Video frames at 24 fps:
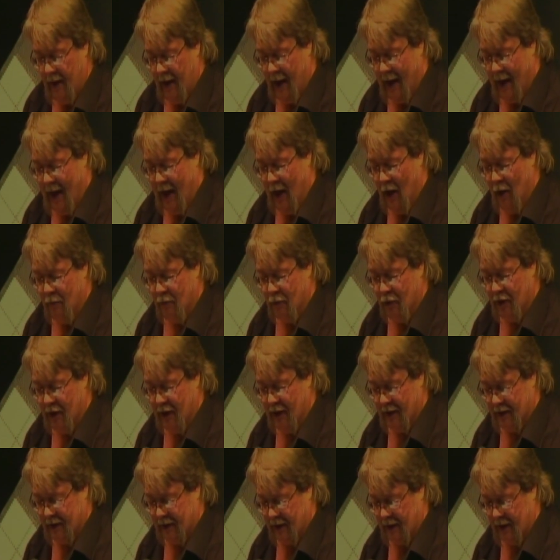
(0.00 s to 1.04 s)
I hope you
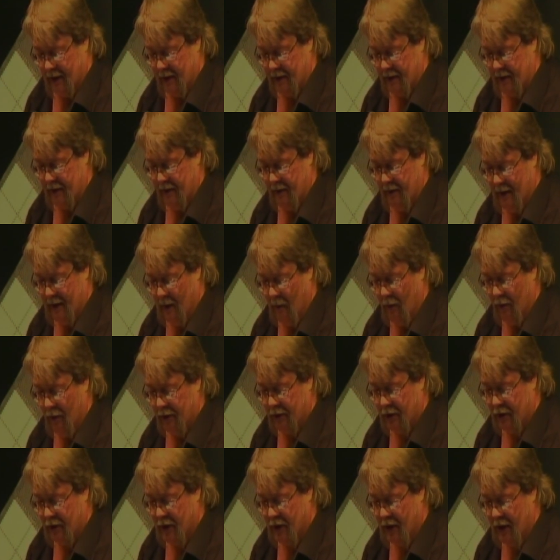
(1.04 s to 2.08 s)
get this. I want
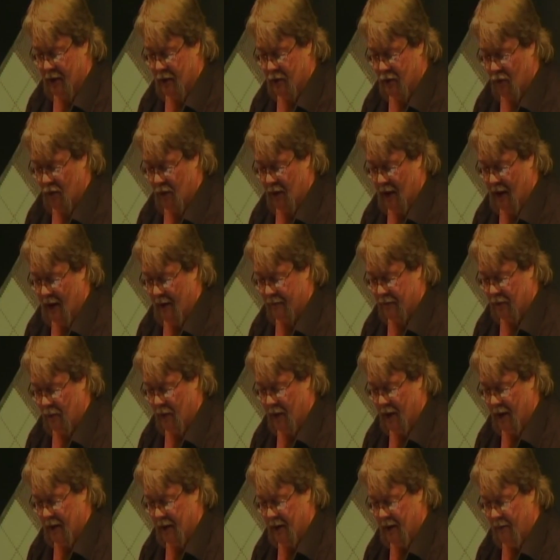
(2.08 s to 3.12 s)
it to change your life the
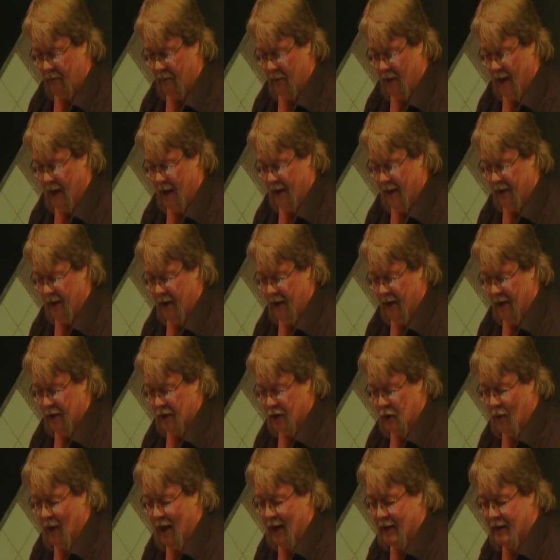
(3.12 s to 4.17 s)
way it did mine.
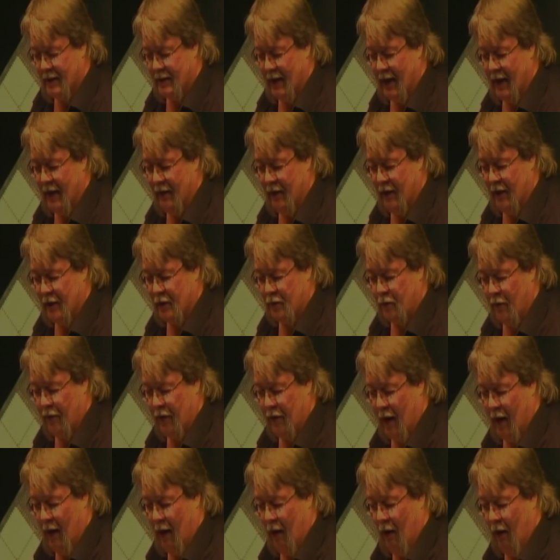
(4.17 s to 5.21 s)
So I say this with
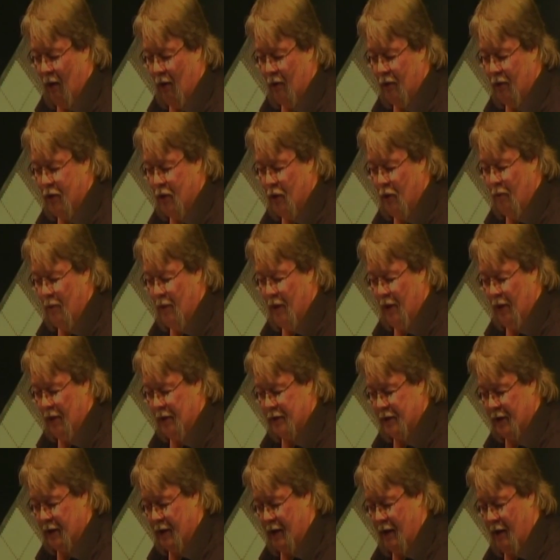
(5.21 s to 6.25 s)
all
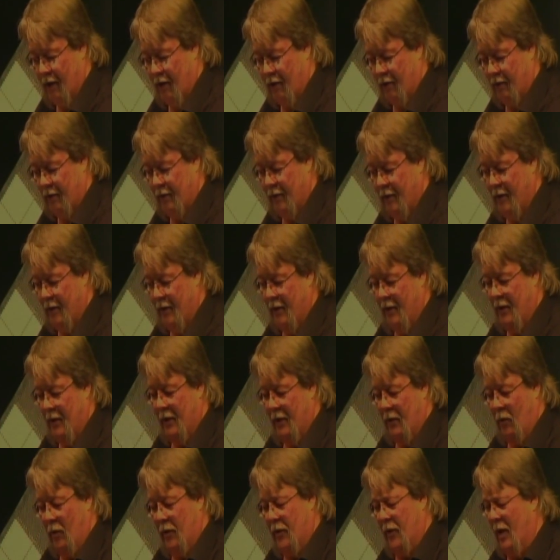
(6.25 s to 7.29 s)
humility, y'all.
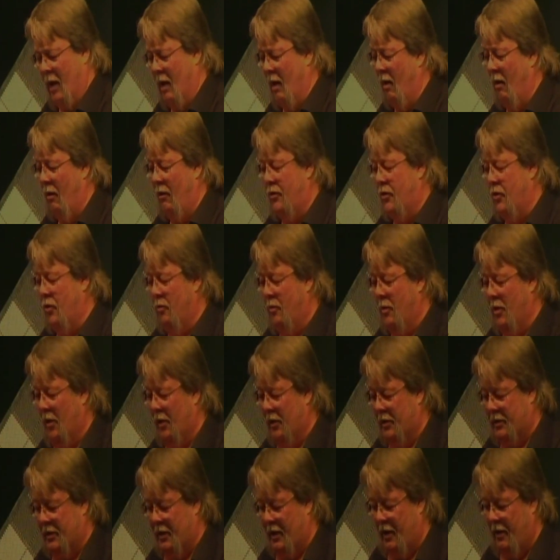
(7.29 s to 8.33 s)
With all
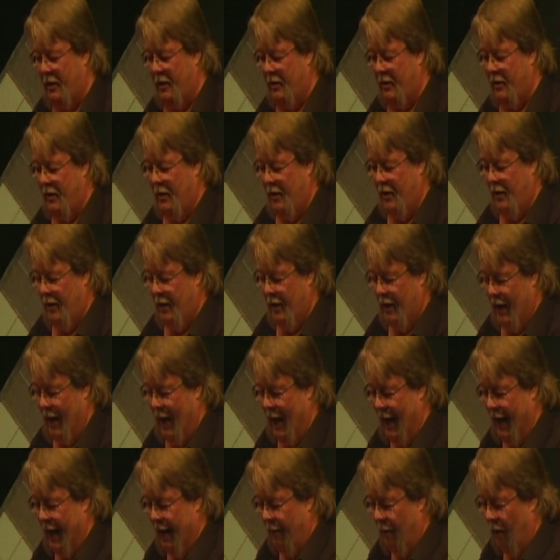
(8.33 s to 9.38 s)
humility,
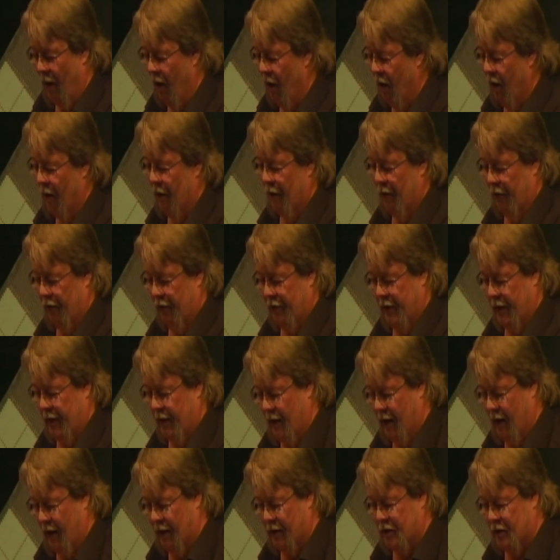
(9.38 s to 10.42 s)
I am honored that
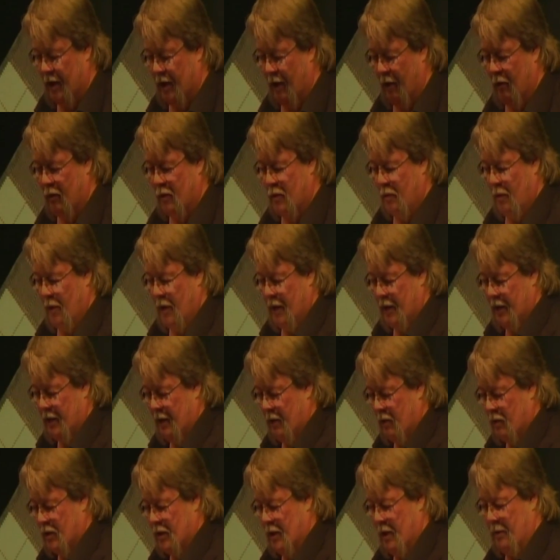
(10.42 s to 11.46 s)
God chose me to
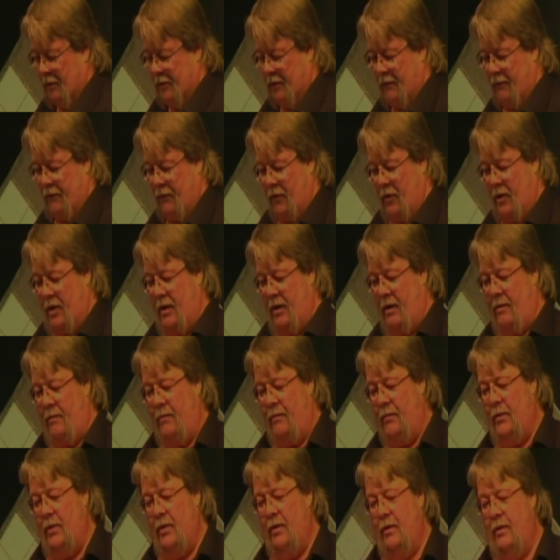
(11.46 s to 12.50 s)
do something for him.
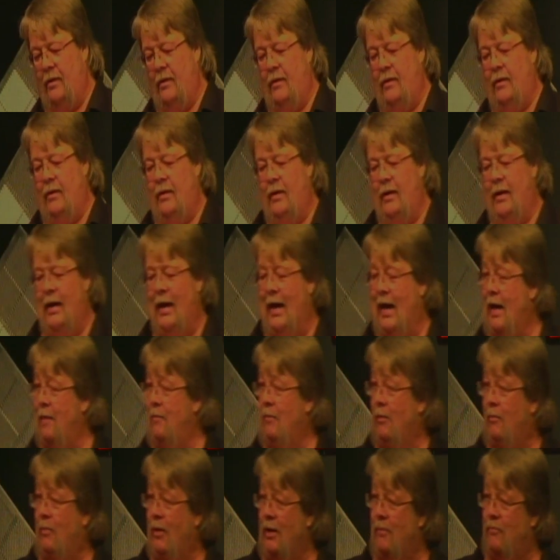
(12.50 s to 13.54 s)
I have
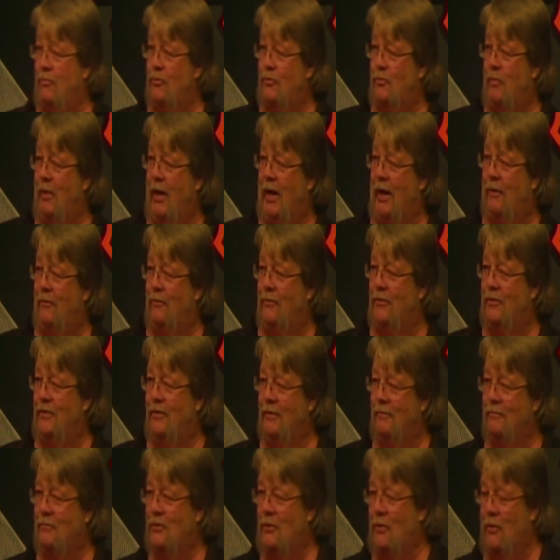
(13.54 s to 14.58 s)
my papers backwards.
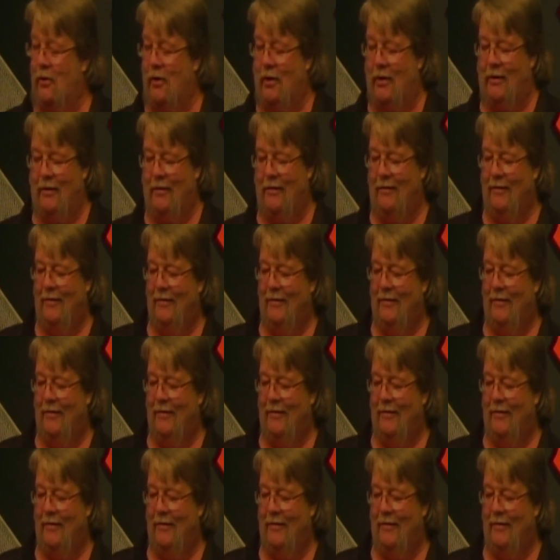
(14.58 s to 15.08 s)
I'm sorry.